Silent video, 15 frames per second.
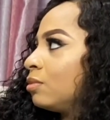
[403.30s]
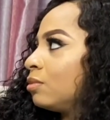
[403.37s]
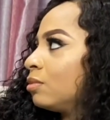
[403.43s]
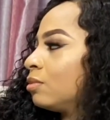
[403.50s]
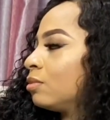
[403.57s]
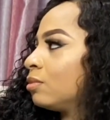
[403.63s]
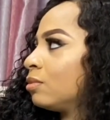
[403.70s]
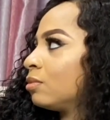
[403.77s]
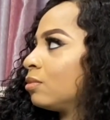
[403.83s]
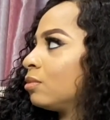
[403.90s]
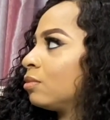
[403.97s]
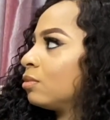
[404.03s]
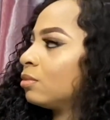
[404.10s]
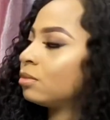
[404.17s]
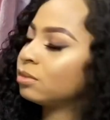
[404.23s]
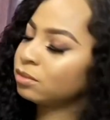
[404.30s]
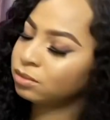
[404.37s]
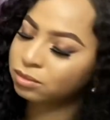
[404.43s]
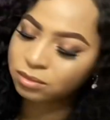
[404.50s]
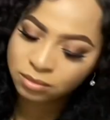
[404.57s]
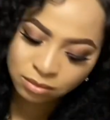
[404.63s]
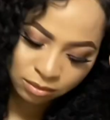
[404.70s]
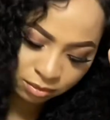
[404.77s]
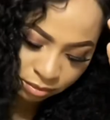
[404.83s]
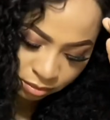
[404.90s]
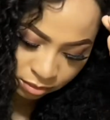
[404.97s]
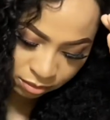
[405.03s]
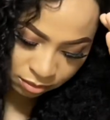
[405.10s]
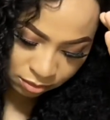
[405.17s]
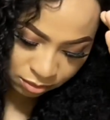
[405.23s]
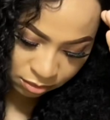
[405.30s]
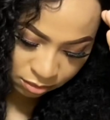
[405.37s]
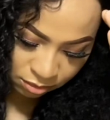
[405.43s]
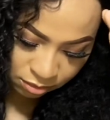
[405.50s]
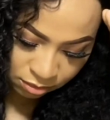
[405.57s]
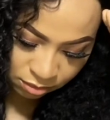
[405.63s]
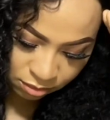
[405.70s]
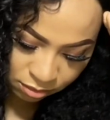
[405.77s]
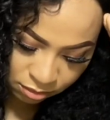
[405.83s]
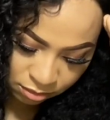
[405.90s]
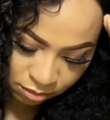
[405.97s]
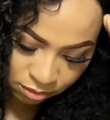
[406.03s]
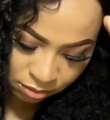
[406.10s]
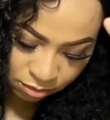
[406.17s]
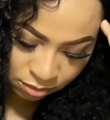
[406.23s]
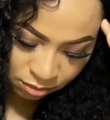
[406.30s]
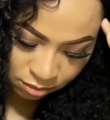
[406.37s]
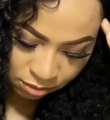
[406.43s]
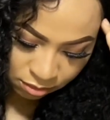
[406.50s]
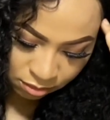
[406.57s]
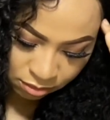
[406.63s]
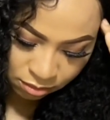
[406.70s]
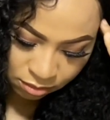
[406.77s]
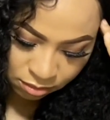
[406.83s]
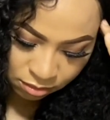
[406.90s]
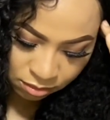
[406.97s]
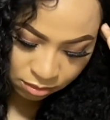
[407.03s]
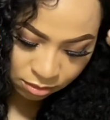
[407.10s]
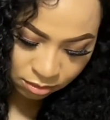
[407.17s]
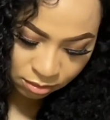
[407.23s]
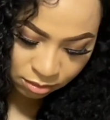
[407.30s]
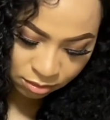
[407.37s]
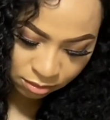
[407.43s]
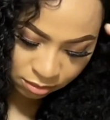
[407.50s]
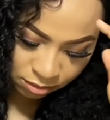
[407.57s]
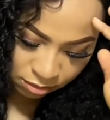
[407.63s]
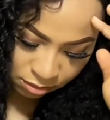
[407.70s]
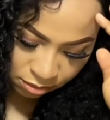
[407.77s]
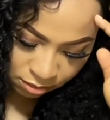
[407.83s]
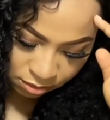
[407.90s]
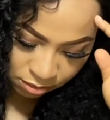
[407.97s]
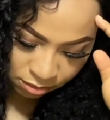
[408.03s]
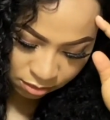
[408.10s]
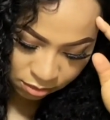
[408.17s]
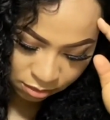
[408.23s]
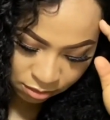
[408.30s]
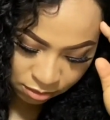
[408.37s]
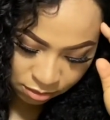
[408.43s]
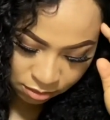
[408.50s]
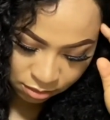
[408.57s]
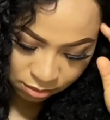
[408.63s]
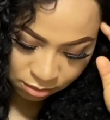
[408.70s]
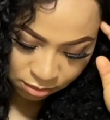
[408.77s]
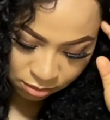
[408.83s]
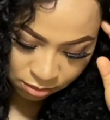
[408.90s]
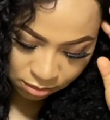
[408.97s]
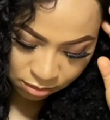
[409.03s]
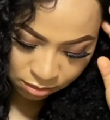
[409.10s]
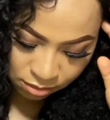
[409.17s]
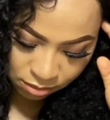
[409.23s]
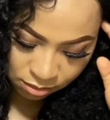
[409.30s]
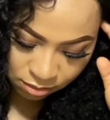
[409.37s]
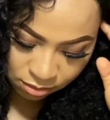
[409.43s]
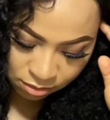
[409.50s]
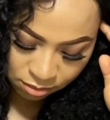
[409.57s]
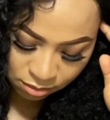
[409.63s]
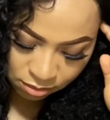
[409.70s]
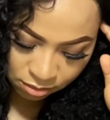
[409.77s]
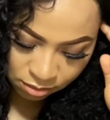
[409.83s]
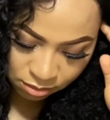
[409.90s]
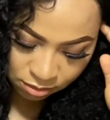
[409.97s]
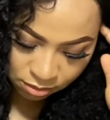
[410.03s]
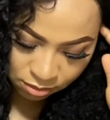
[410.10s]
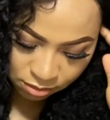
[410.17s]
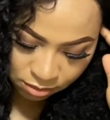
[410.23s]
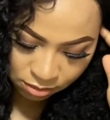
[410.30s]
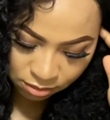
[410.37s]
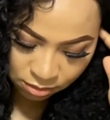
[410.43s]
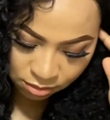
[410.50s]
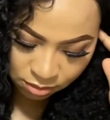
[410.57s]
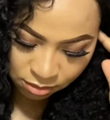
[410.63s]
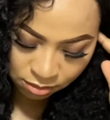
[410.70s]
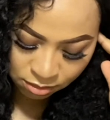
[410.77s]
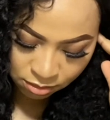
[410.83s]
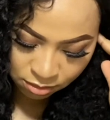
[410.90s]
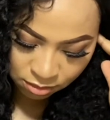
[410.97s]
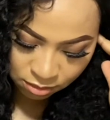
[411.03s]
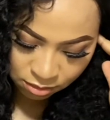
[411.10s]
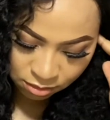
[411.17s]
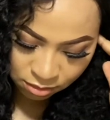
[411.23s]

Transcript: This person isn't speaking.